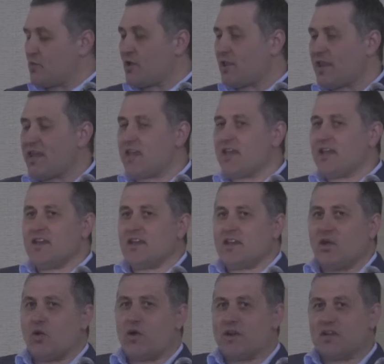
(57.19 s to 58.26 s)
Really,
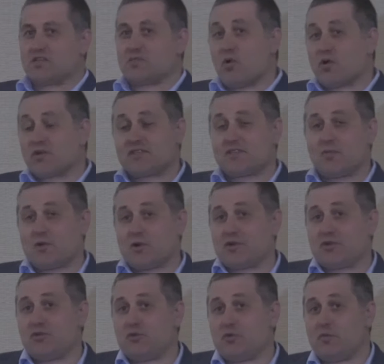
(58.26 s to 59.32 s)
what it's most similar
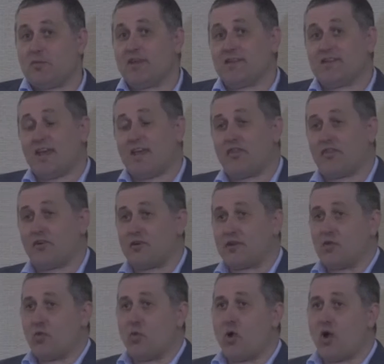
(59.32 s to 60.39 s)
to would be a
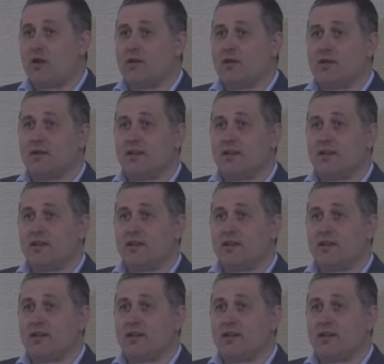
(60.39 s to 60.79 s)
1031